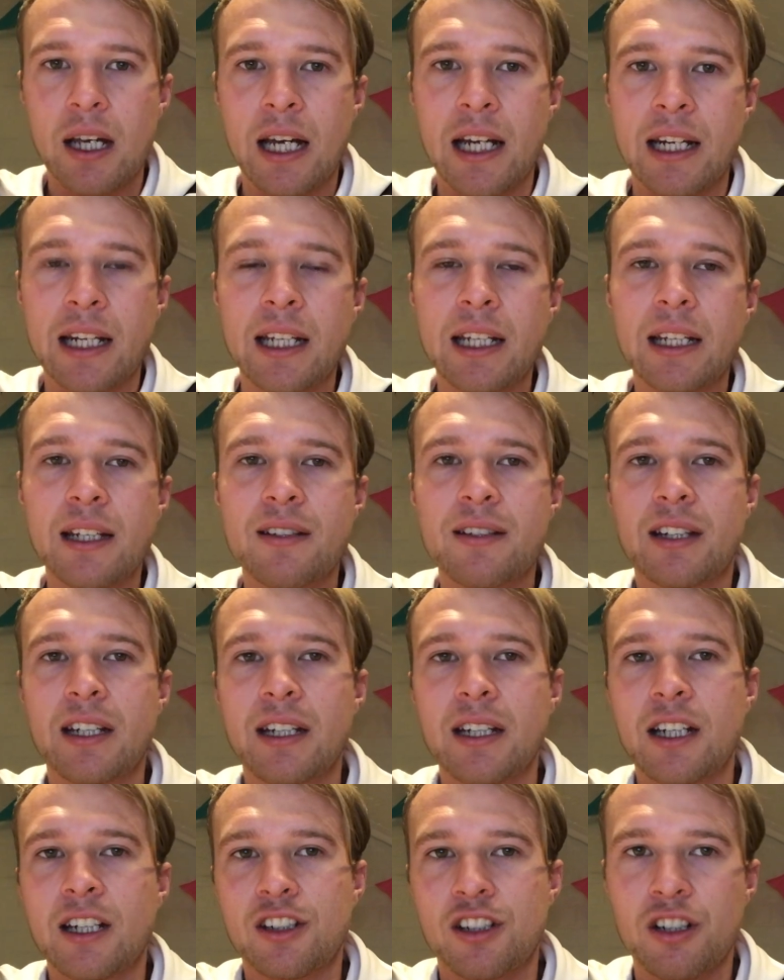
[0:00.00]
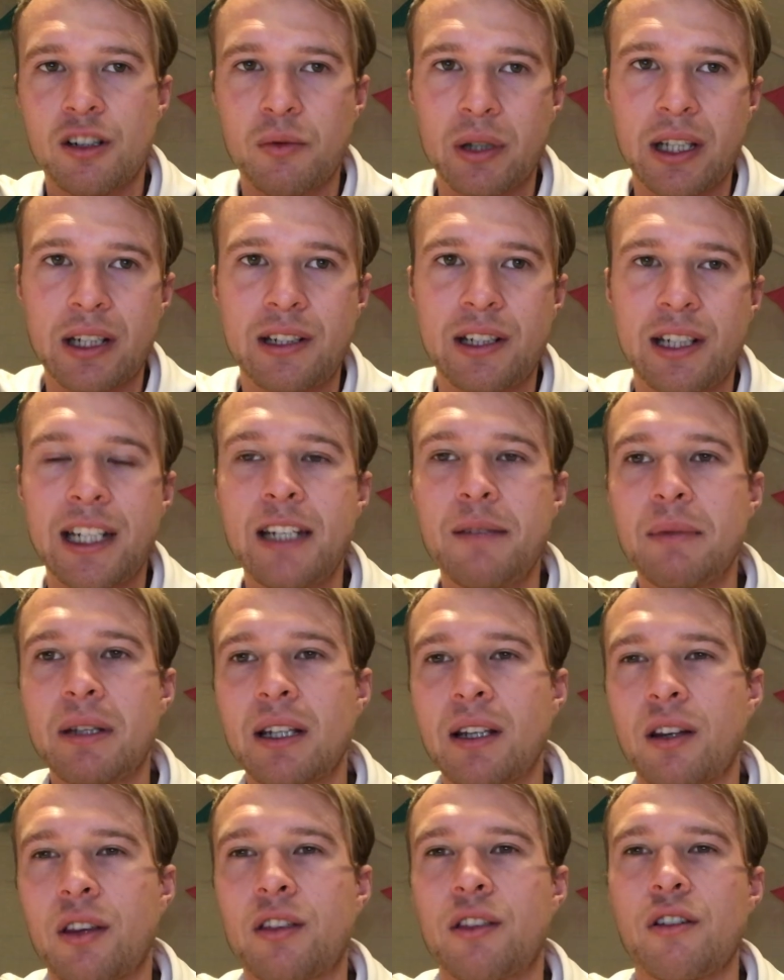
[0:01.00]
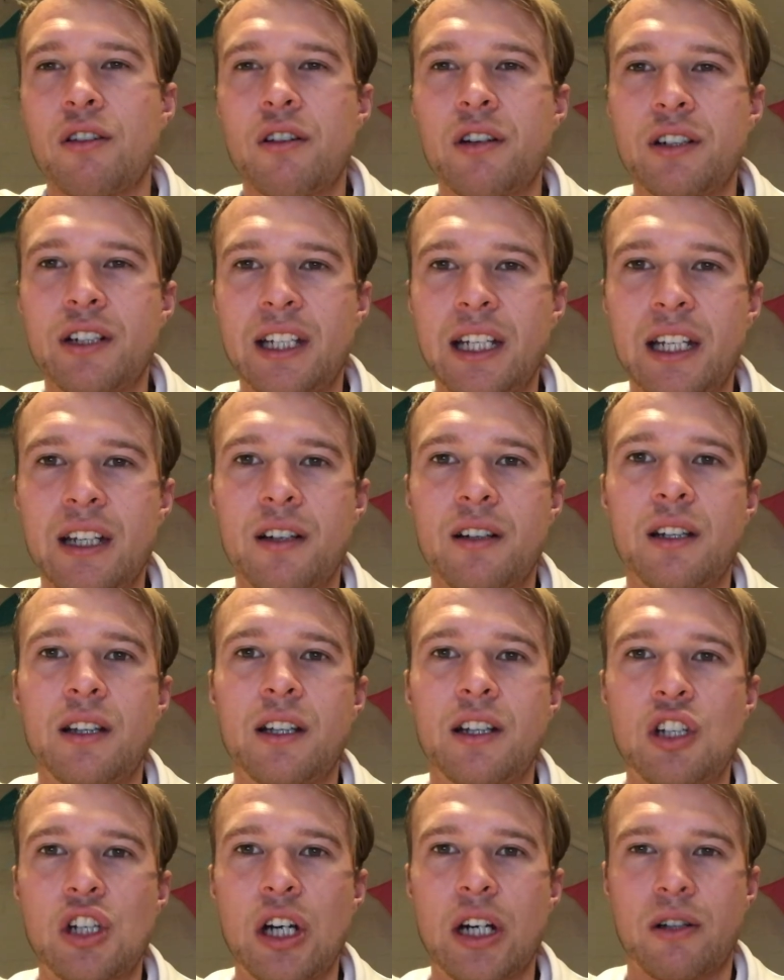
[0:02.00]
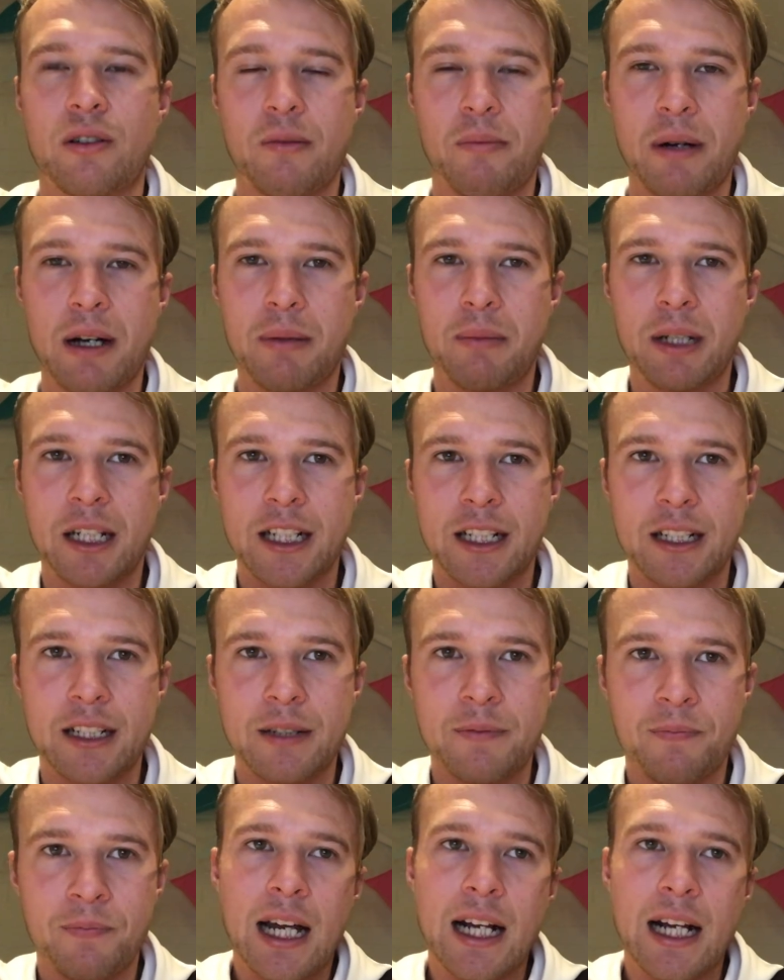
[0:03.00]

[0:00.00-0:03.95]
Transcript: and he has connection with a team in the third tier in the Czech Republic.